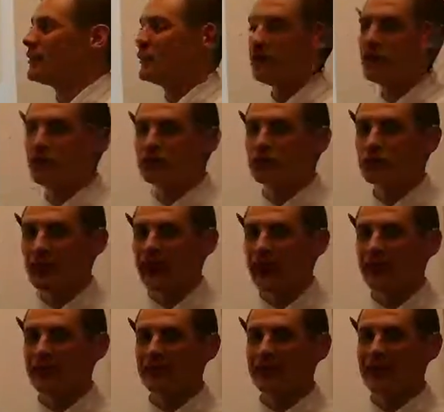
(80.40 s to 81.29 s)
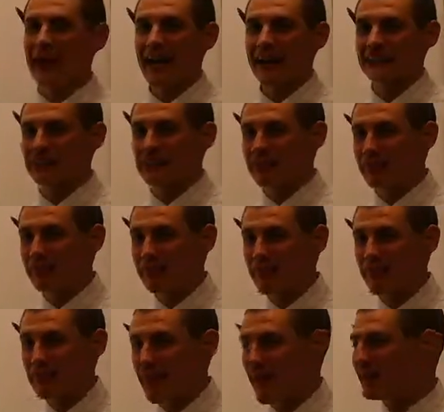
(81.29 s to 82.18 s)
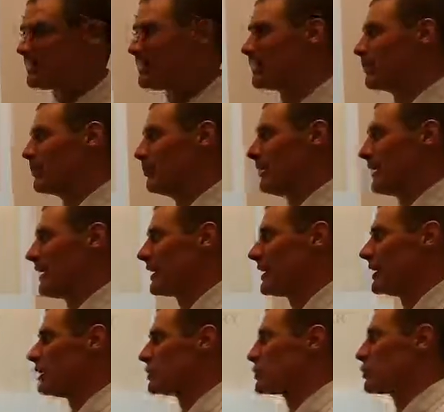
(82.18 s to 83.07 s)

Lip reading: the Neutrality Acts have been amended a bit